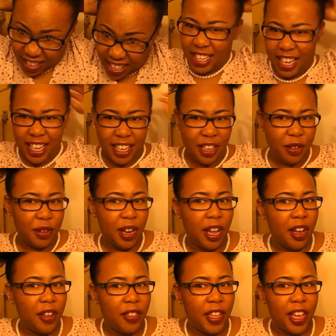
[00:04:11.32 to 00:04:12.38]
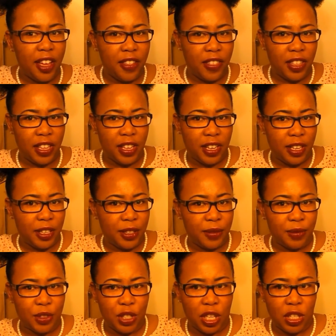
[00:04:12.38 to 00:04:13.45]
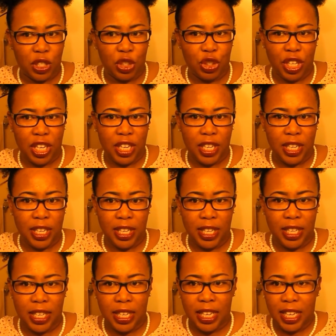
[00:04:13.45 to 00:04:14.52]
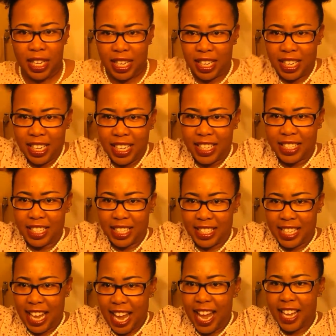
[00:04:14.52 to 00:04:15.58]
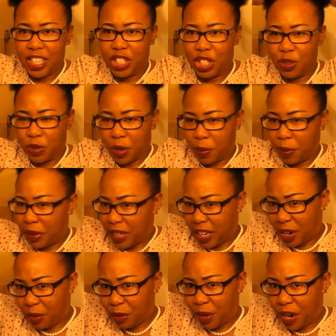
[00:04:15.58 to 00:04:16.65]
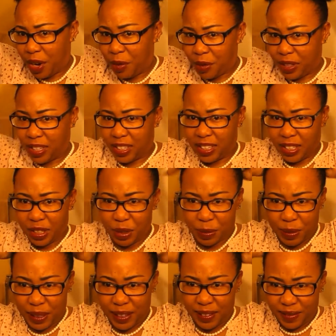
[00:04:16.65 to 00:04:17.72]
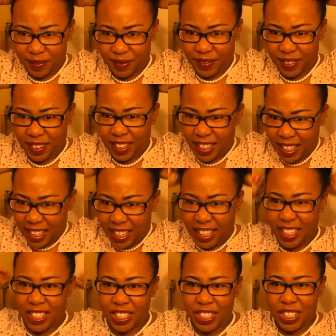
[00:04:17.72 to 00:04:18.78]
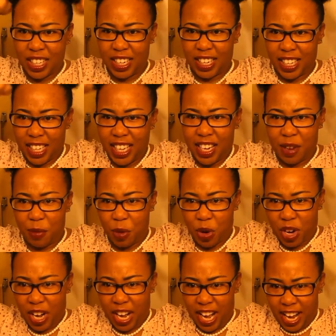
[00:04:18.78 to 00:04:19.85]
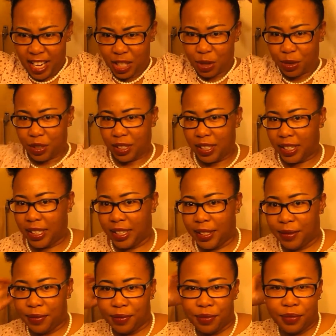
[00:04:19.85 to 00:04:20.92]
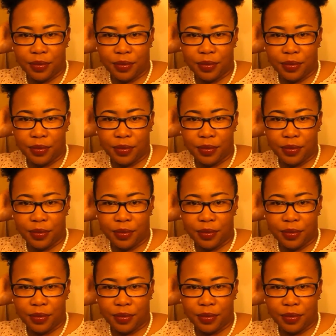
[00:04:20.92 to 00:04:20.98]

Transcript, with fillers: Take it now that the um, drawstring is attached, you want to play around with it a little bit try to get it more natural looking.